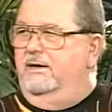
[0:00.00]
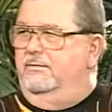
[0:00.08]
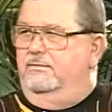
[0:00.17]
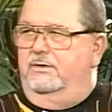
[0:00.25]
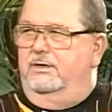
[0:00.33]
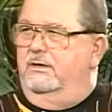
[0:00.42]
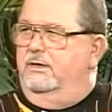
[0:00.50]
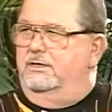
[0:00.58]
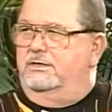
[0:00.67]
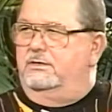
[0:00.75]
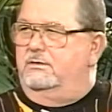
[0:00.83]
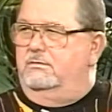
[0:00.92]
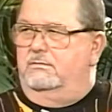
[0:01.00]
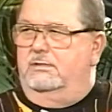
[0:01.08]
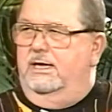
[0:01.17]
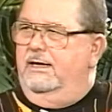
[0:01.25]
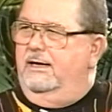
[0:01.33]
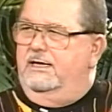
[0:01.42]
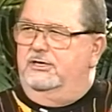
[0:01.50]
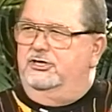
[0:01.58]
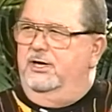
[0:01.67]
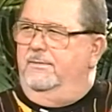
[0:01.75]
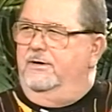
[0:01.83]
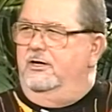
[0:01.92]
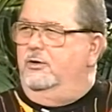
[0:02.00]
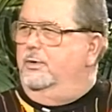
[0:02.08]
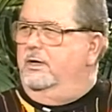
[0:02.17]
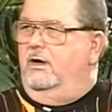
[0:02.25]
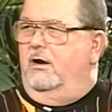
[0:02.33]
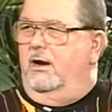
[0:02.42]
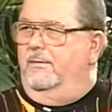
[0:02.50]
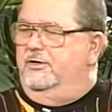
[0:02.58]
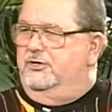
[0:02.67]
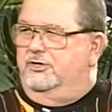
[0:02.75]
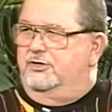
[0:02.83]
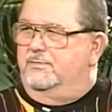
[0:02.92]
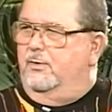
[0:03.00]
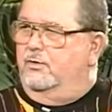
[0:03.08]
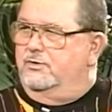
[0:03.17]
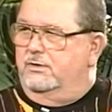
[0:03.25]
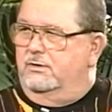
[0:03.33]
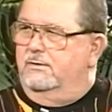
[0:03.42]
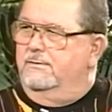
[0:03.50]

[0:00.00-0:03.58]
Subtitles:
them. It's like jumping into a garbage disposal.